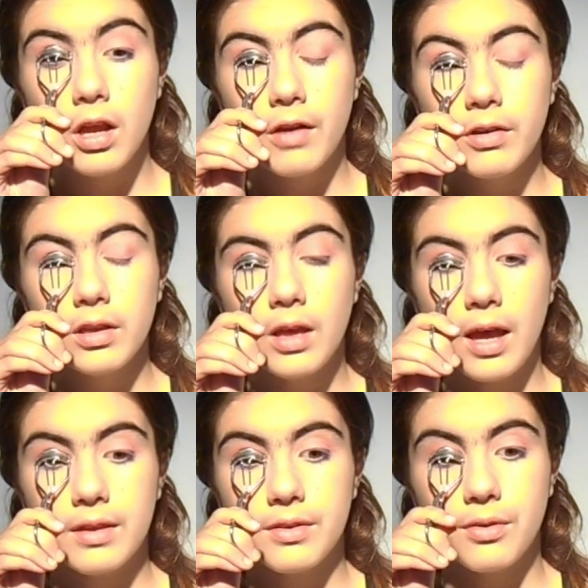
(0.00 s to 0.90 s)
really
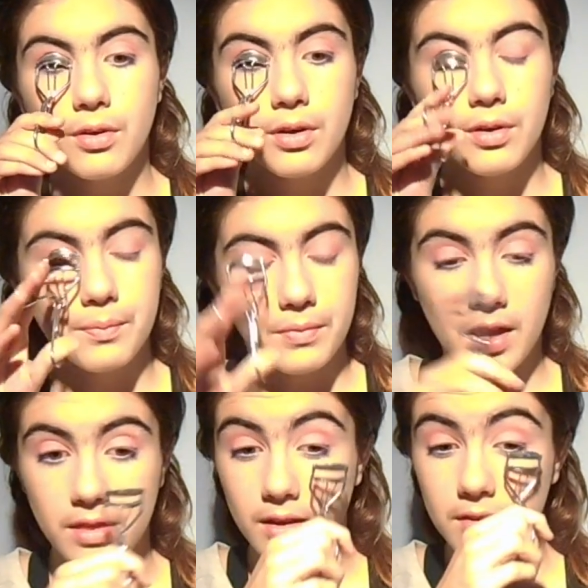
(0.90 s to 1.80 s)
like this look.
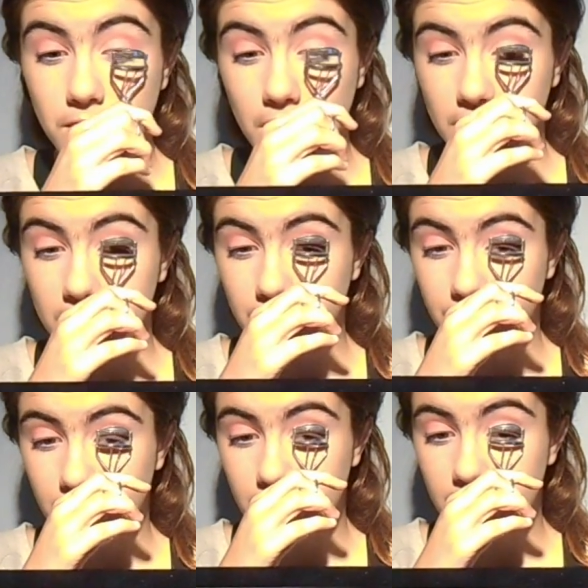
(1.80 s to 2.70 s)
I think it's very
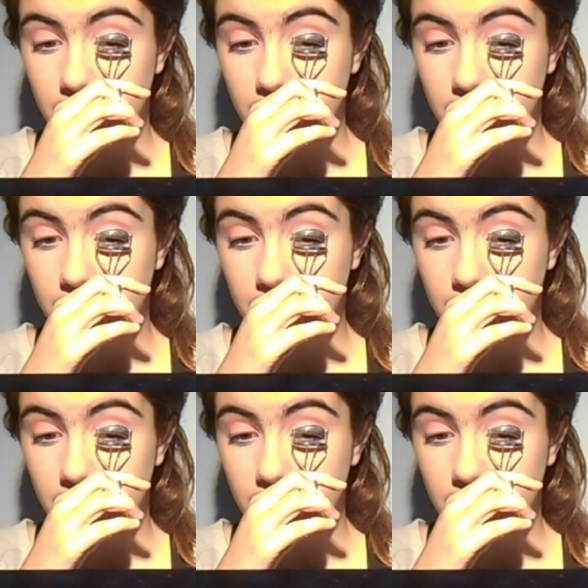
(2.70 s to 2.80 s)
different